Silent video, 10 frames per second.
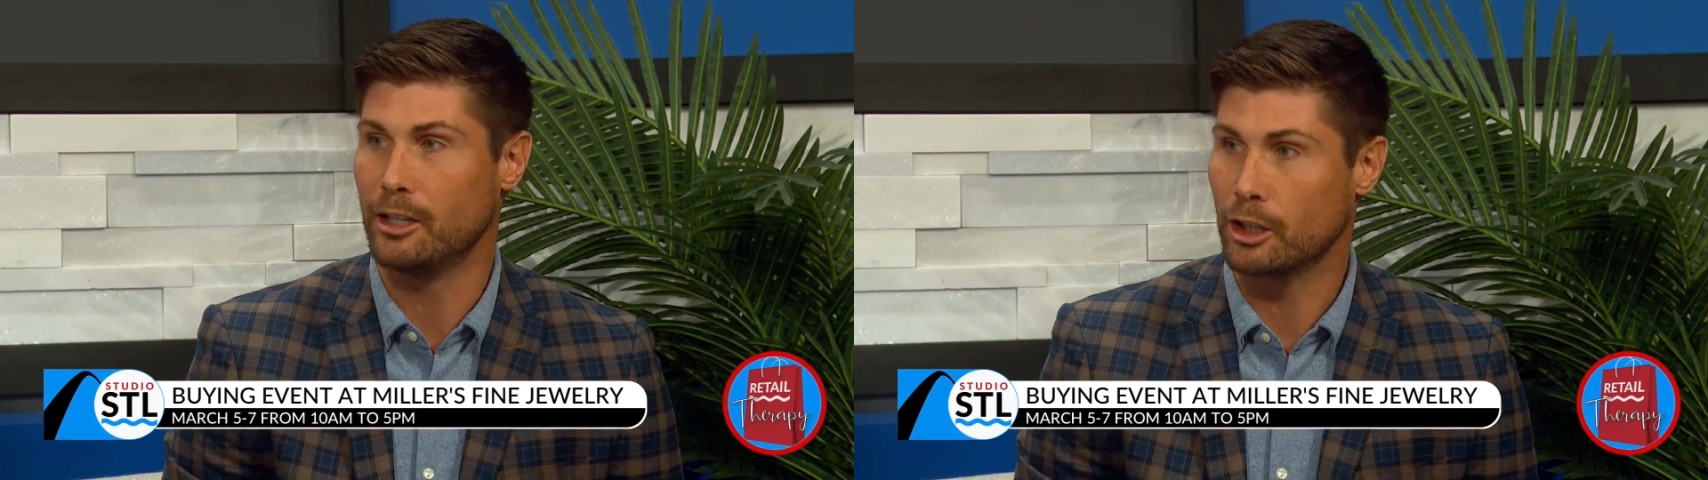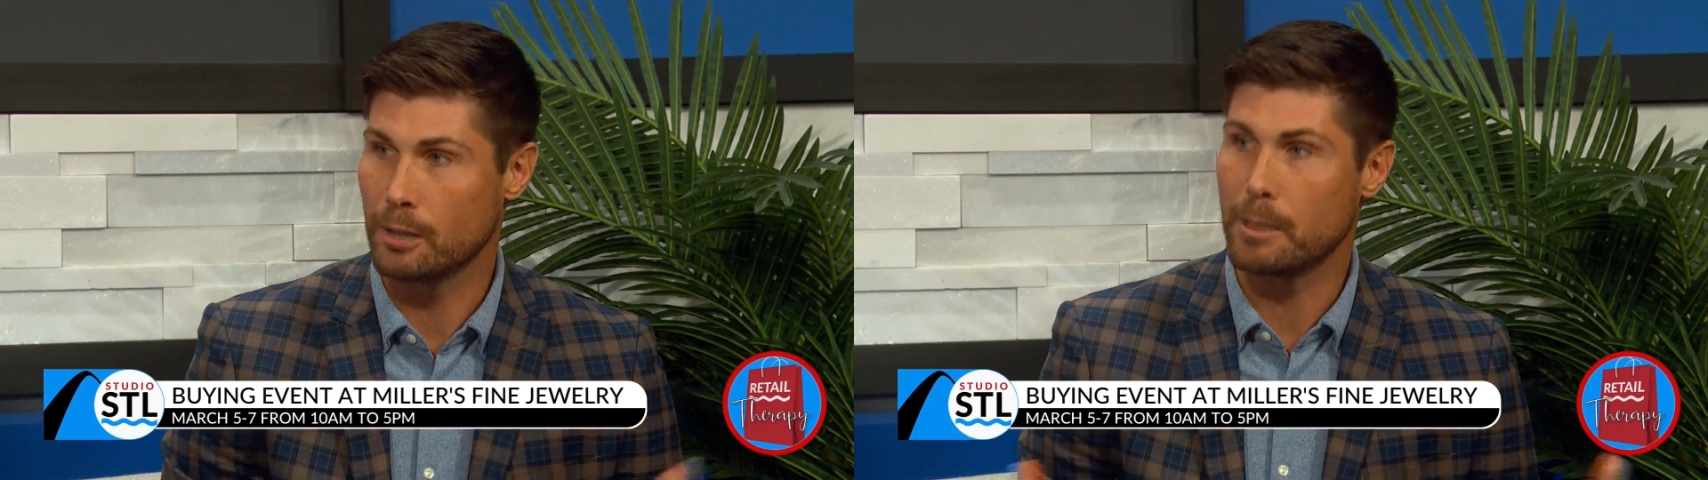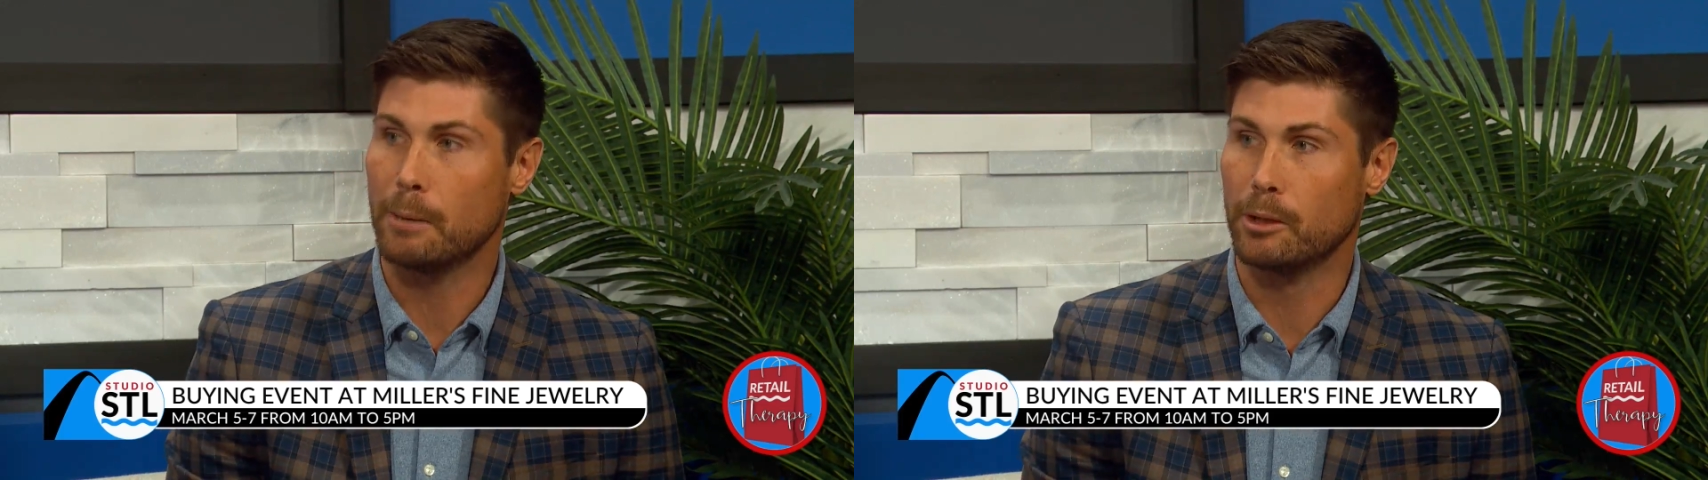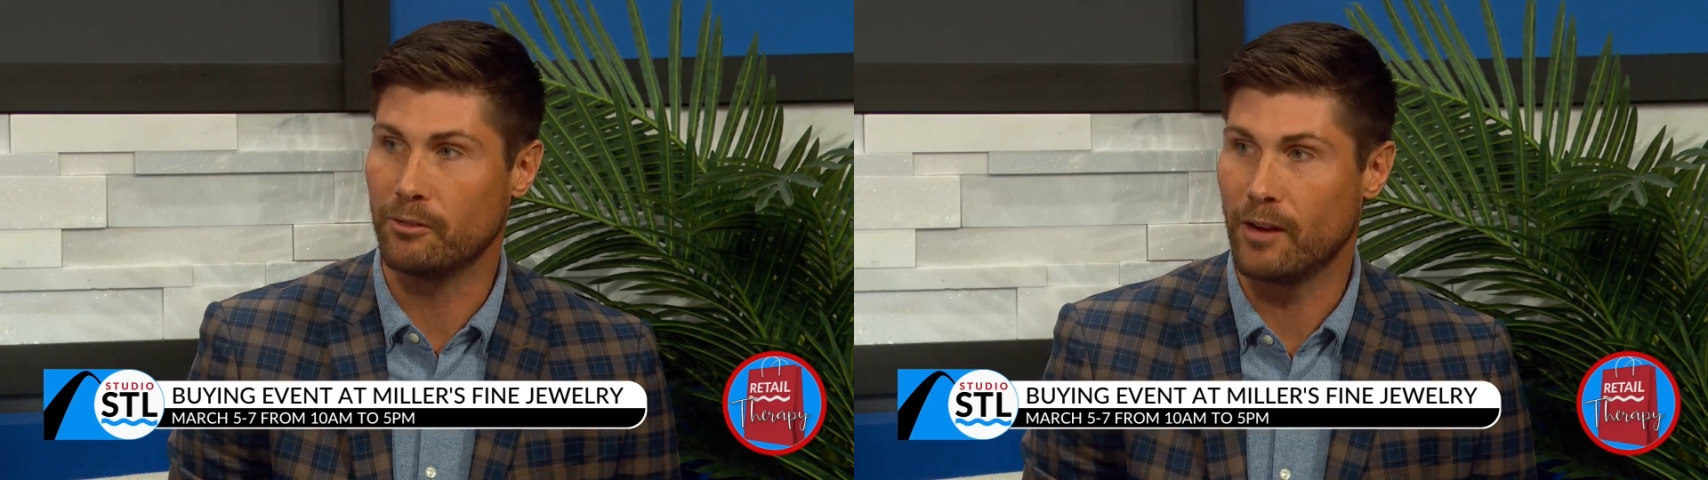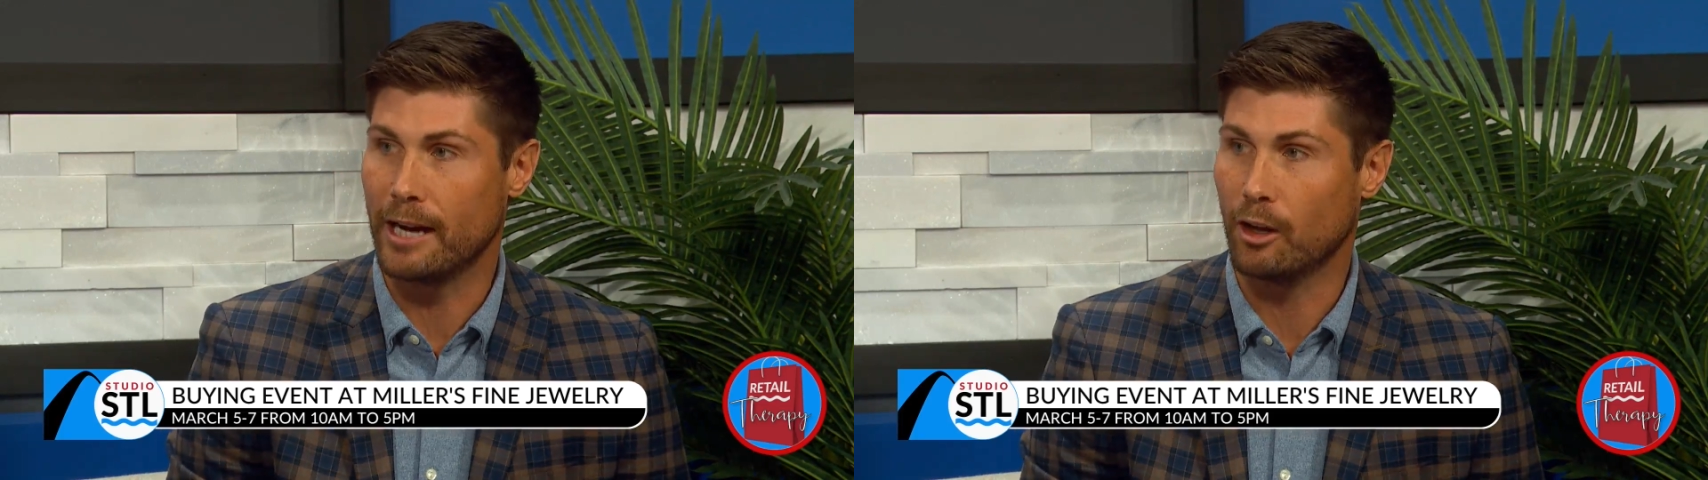and you're going to be able
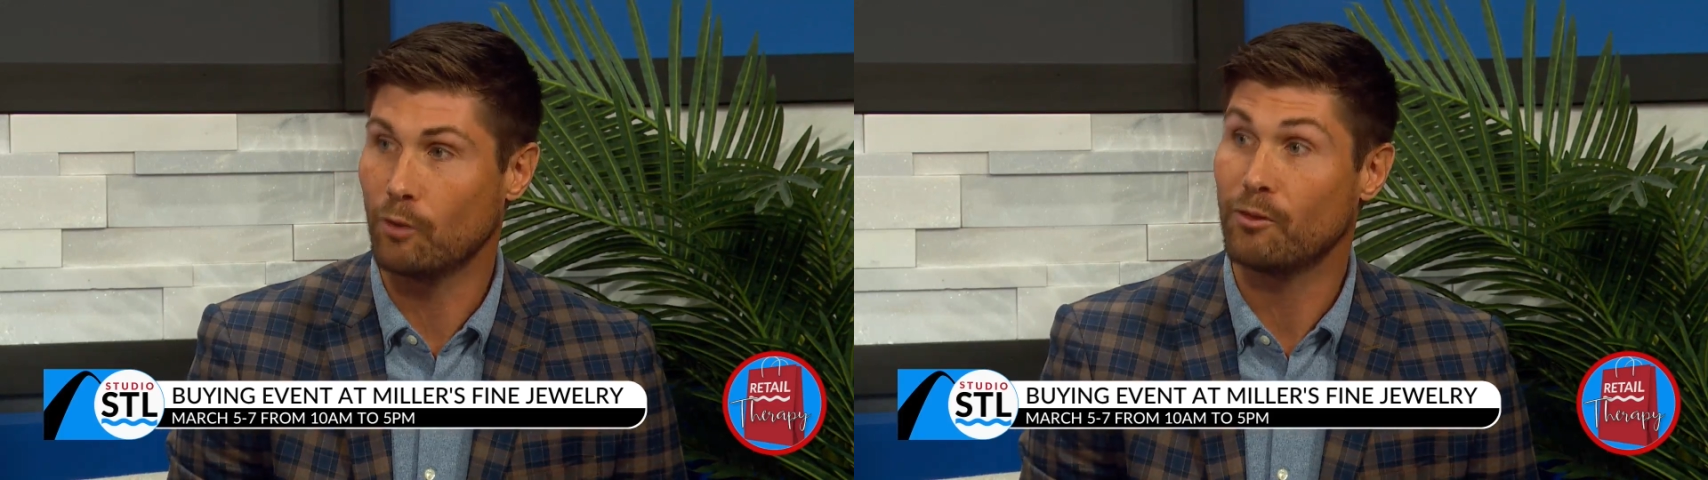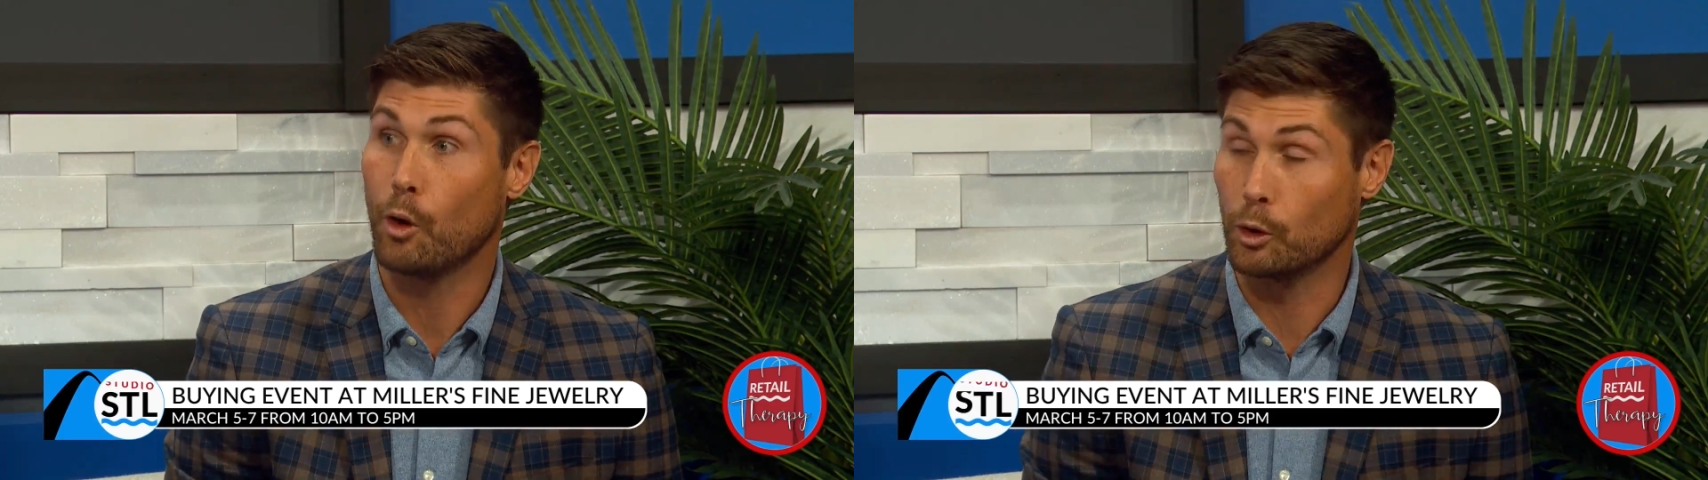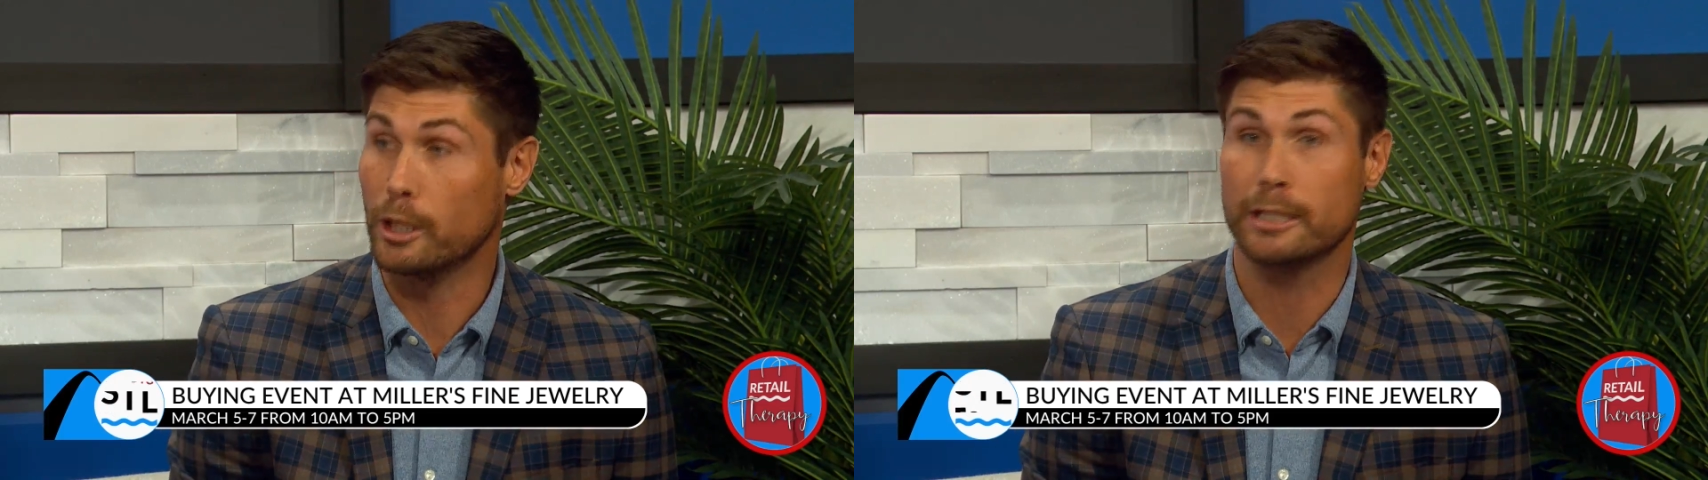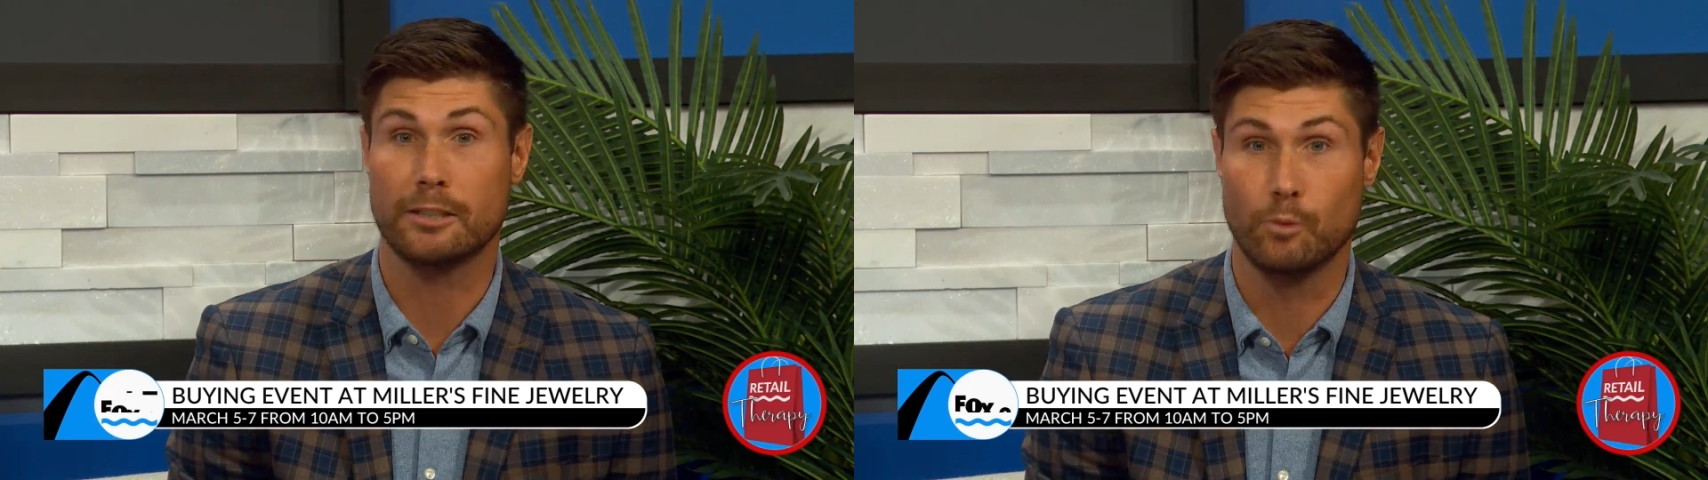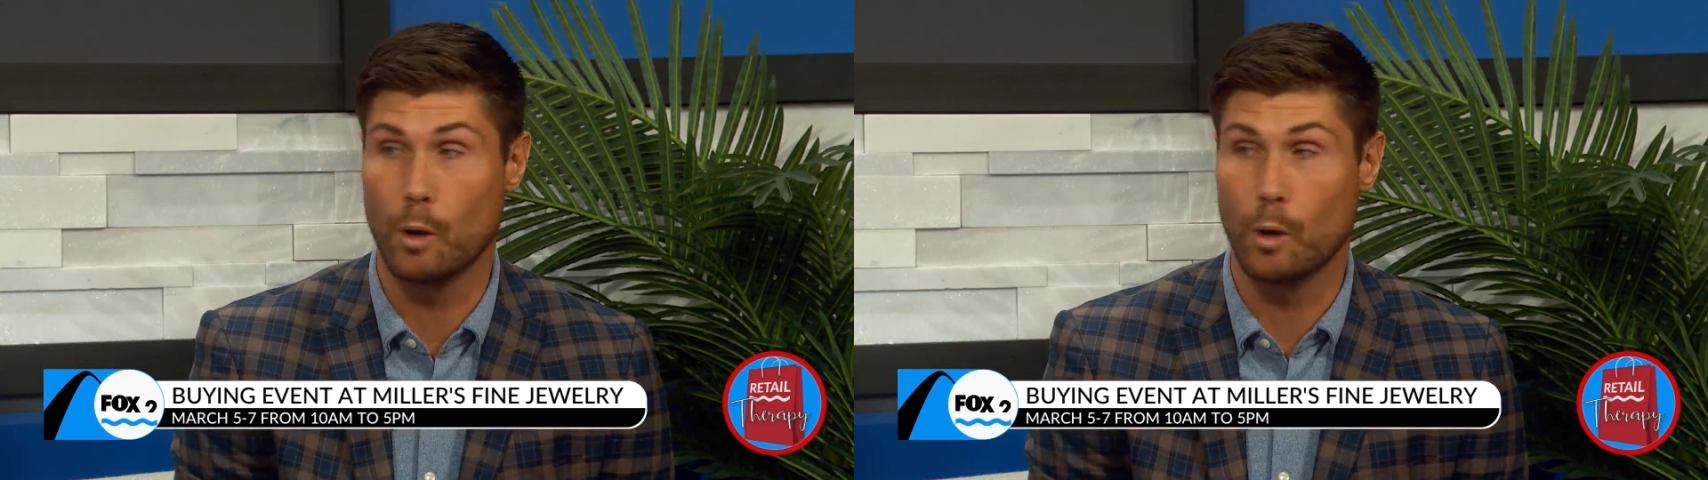to find a full list of